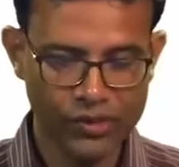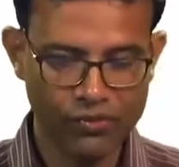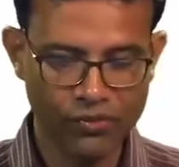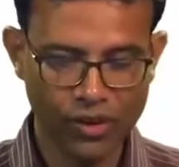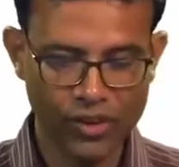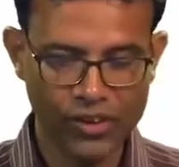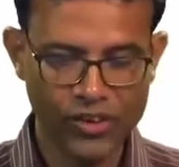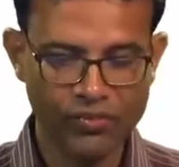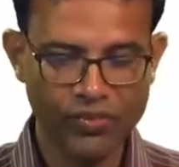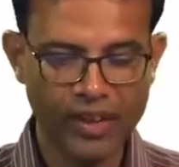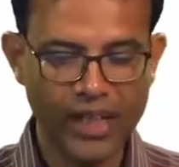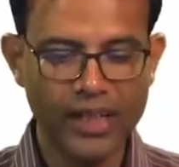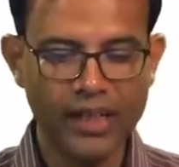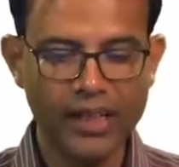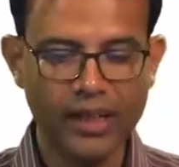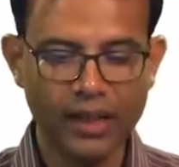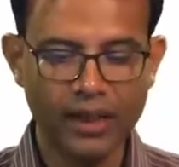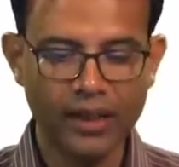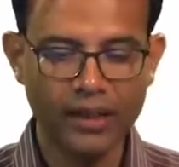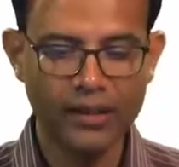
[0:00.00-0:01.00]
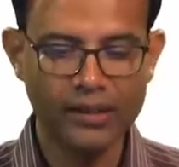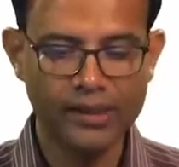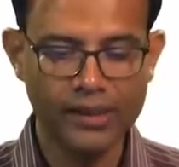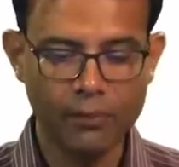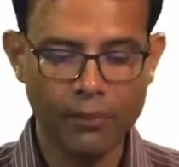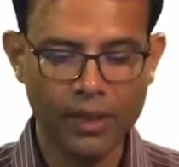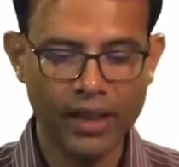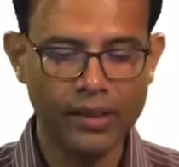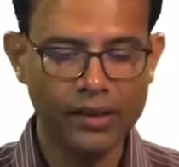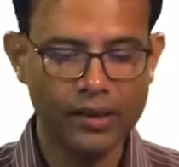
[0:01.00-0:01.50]
For spherical
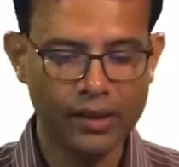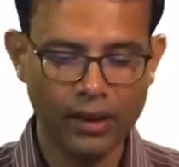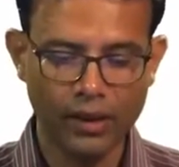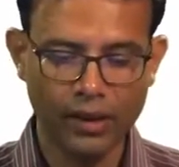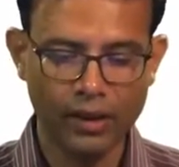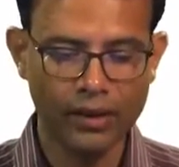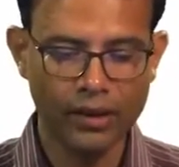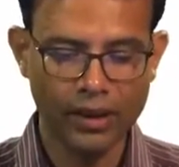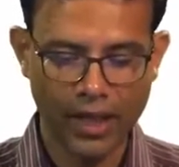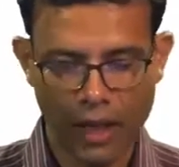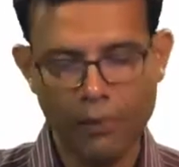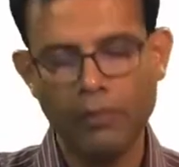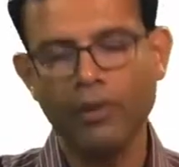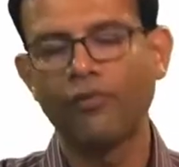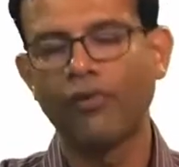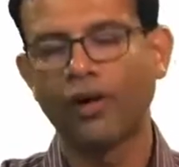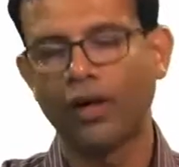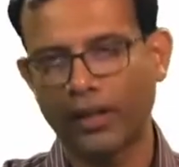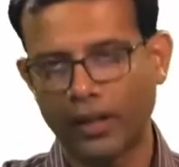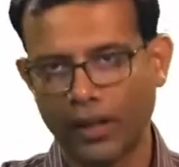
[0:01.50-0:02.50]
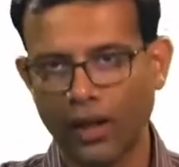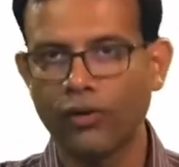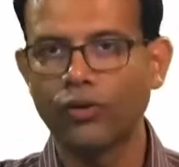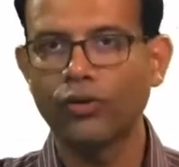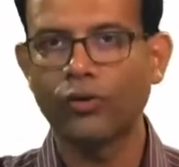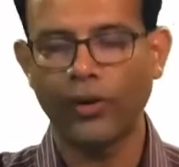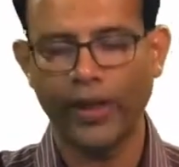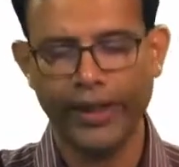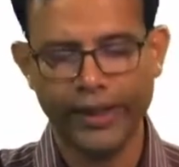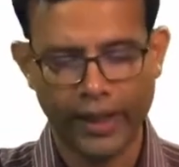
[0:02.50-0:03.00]
symmetry, it can be worked
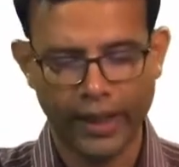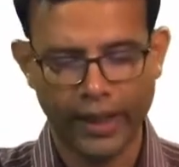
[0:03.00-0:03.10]
out quite